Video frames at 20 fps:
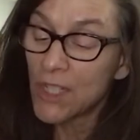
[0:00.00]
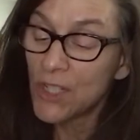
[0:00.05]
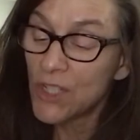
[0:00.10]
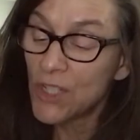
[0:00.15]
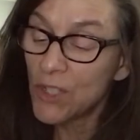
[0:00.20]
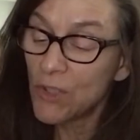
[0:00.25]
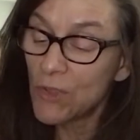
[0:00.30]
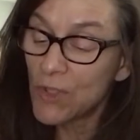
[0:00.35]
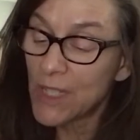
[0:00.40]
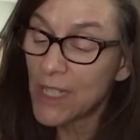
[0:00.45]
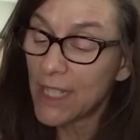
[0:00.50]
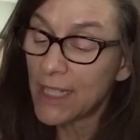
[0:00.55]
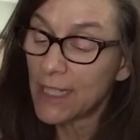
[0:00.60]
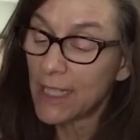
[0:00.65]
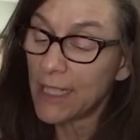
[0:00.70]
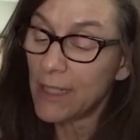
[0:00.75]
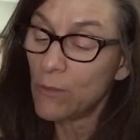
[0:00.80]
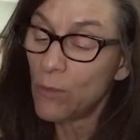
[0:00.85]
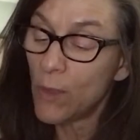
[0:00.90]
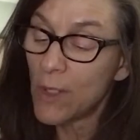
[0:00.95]
Duke
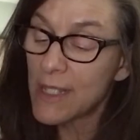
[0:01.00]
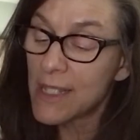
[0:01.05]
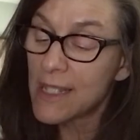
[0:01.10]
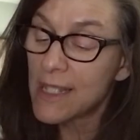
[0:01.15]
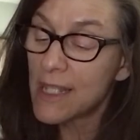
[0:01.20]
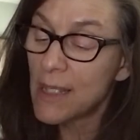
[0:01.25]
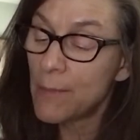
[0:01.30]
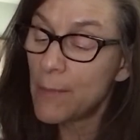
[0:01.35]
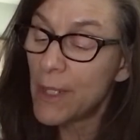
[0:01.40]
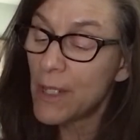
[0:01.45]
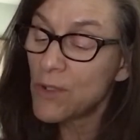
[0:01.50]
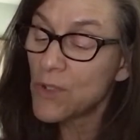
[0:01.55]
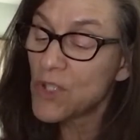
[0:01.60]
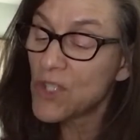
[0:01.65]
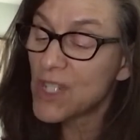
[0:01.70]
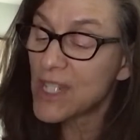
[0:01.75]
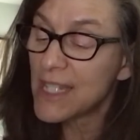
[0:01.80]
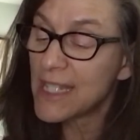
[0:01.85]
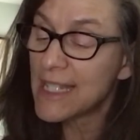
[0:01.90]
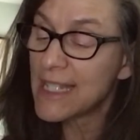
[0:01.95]
Dudley was the
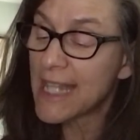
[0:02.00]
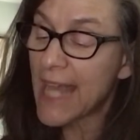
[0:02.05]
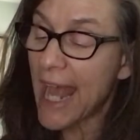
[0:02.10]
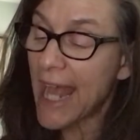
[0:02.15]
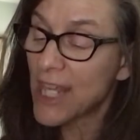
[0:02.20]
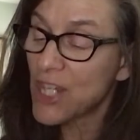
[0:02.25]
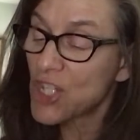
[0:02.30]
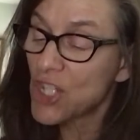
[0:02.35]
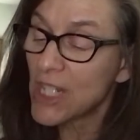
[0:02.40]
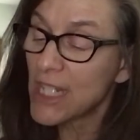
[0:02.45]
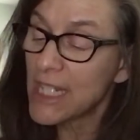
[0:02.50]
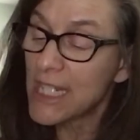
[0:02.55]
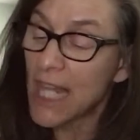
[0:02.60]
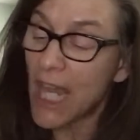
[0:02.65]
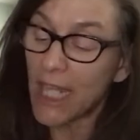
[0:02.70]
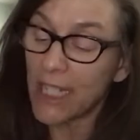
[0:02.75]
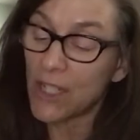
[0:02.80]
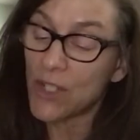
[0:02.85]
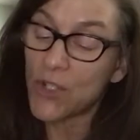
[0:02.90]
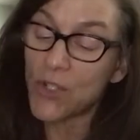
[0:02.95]
most dashing
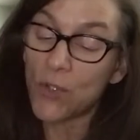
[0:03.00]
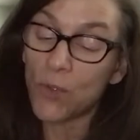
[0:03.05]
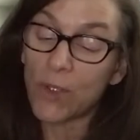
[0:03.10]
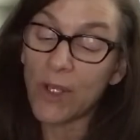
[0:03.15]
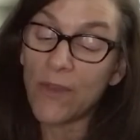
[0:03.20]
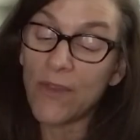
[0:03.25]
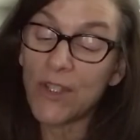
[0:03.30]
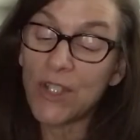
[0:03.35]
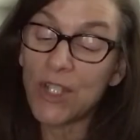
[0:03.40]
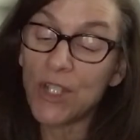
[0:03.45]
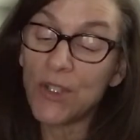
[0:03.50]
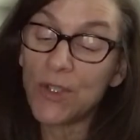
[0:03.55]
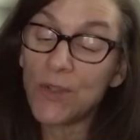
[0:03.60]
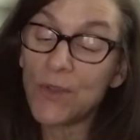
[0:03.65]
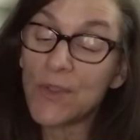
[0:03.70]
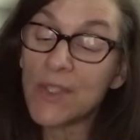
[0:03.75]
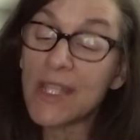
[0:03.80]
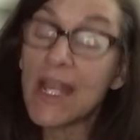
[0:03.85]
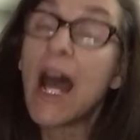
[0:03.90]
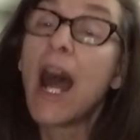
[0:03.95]
dinosaur in the
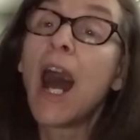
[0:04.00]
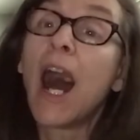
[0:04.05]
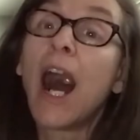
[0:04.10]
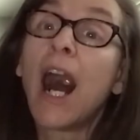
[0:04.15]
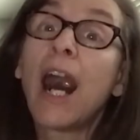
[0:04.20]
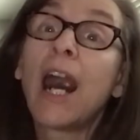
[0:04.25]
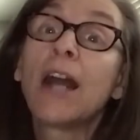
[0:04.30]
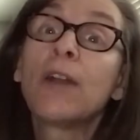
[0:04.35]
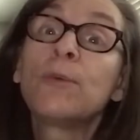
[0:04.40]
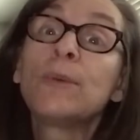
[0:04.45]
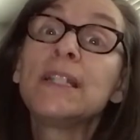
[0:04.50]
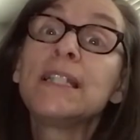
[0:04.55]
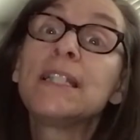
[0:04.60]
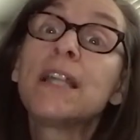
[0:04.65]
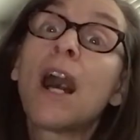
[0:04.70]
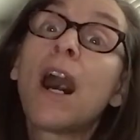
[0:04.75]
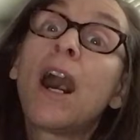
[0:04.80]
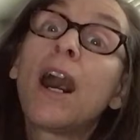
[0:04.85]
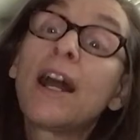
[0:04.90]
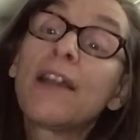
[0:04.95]
dunes. I would
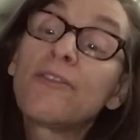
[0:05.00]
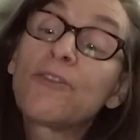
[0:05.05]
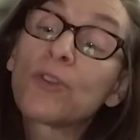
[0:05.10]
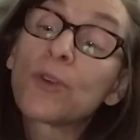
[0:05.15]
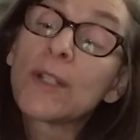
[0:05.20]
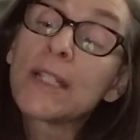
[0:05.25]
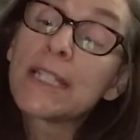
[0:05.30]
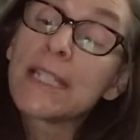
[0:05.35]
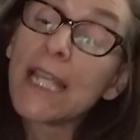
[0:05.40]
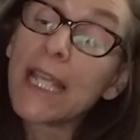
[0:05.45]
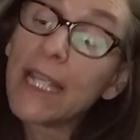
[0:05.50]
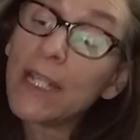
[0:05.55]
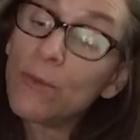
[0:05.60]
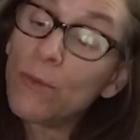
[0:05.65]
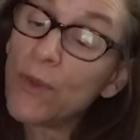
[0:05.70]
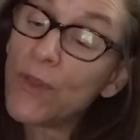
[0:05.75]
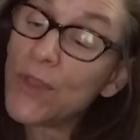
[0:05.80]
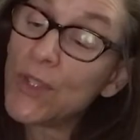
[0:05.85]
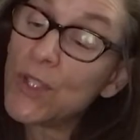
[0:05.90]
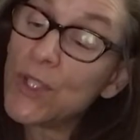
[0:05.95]
die for a date
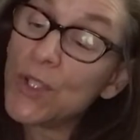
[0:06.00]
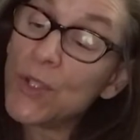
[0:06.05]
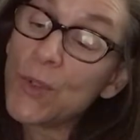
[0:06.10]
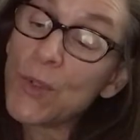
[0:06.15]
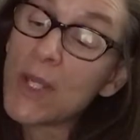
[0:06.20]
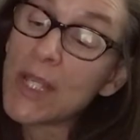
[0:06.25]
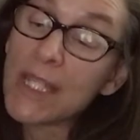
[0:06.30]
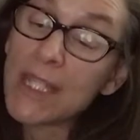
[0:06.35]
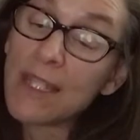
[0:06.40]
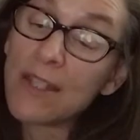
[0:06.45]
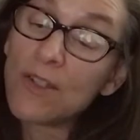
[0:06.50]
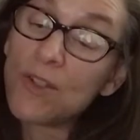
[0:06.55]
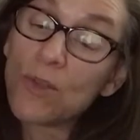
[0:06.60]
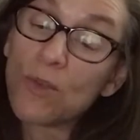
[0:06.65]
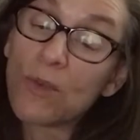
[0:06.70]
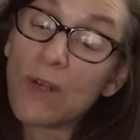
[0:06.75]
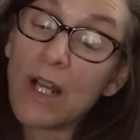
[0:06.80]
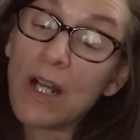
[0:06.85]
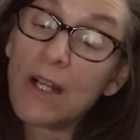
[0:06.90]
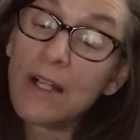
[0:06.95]
with the Duke, said
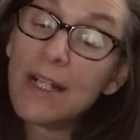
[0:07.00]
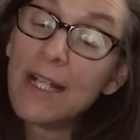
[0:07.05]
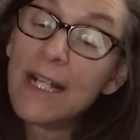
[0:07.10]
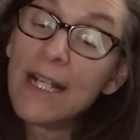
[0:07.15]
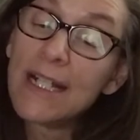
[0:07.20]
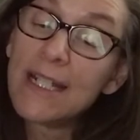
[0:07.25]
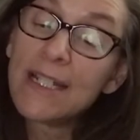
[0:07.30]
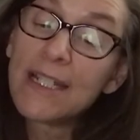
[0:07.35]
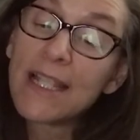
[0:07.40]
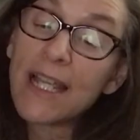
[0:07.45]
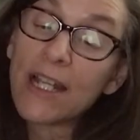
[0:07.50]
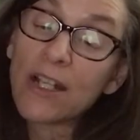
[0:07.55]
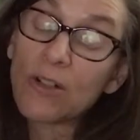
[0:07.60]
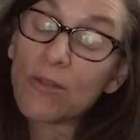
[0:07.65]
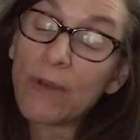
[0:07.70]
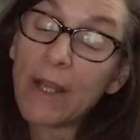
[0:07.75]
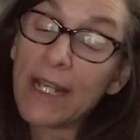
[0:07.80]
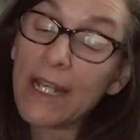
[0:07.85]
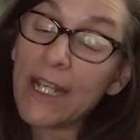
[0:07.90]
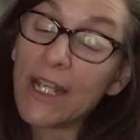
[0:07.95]
Dora
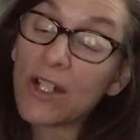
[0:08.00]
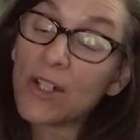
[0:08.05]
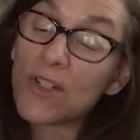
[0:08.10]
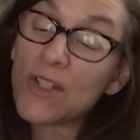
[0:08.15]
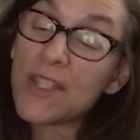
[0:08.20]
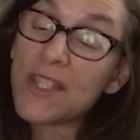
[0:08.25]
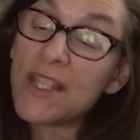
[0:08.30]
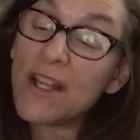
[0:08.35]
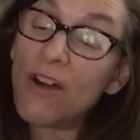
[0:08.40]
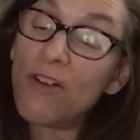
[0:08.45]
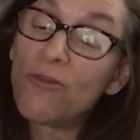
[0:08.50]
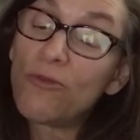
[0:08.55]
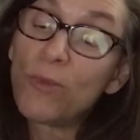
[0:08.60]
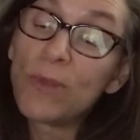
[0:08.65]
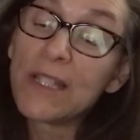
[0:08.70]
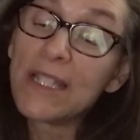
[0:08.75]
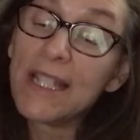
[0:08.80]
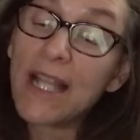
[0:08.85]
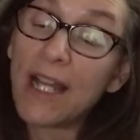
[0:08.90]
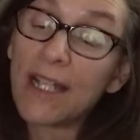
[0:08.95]
decorating herself
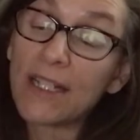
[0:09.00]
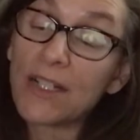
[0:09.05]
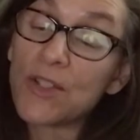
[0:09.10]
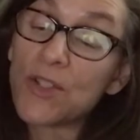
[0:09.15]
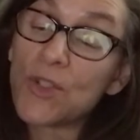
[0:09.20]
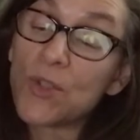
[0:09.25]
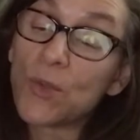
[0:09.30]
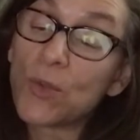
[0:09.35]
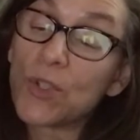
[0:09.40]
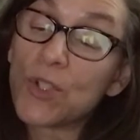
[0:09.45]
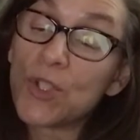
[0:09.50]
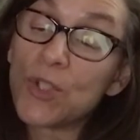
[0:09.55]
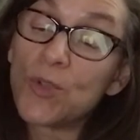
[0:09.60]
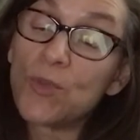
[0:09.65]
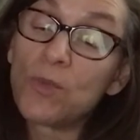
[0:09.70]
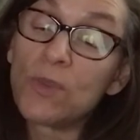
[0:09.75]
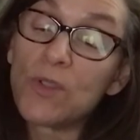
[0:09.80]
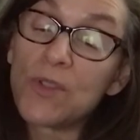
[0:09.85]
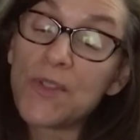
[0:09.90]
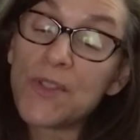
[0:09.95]
with dinosaur
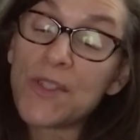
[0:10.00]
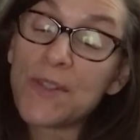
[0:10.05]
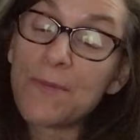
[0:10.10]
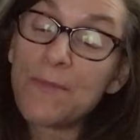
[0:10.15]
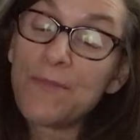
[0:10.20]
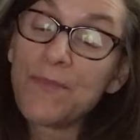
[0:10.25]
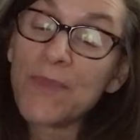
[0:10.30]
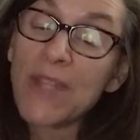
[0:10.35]
jewels.